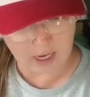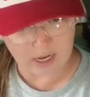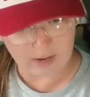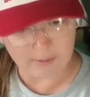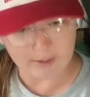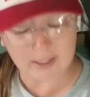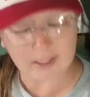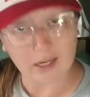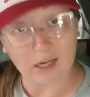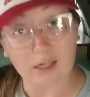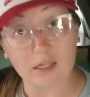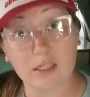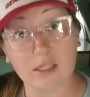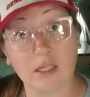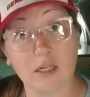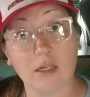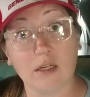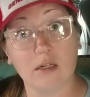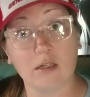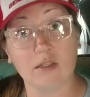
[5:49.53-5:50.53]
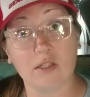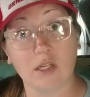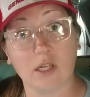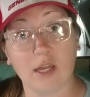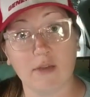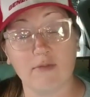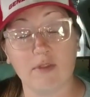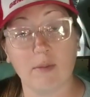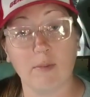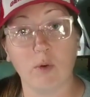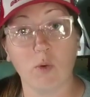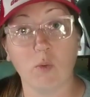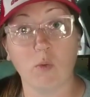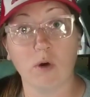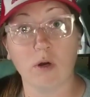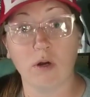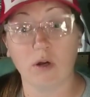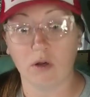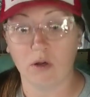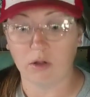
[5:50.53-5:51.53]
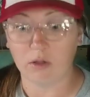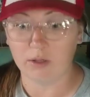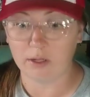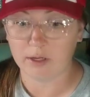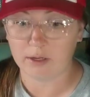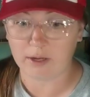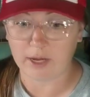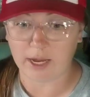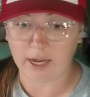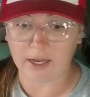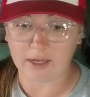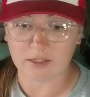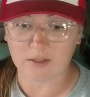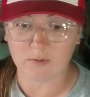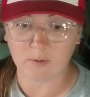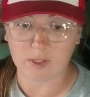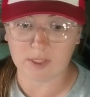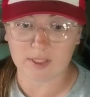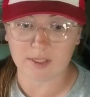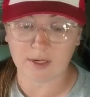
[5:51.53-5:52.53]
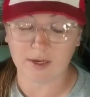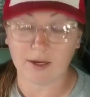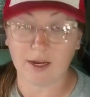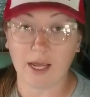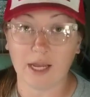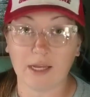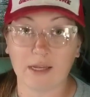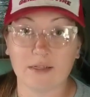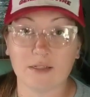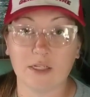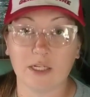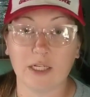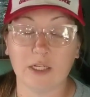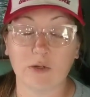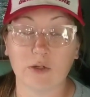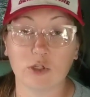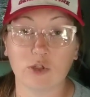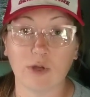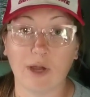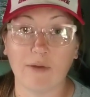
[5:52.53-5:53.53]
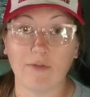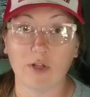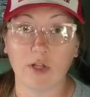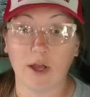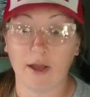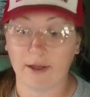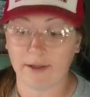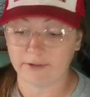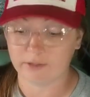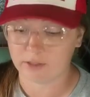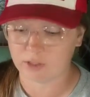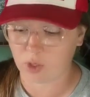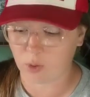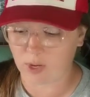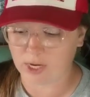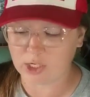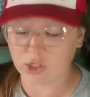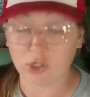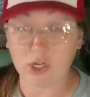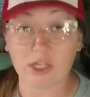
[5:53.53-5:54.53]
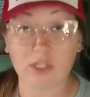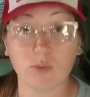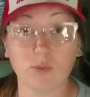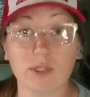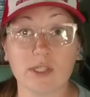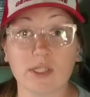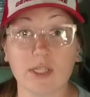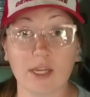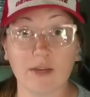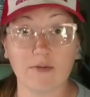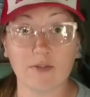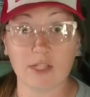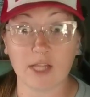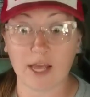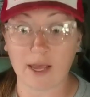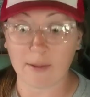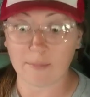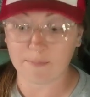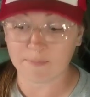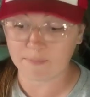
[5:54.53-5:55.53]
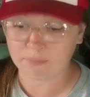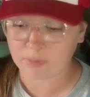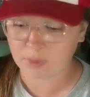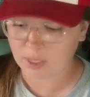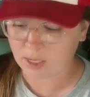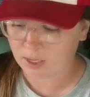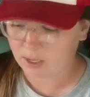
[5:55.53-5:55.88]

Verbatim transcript: and I'm excited to, to give them a whirl as Wynston and I continue to travel on. So I just received them.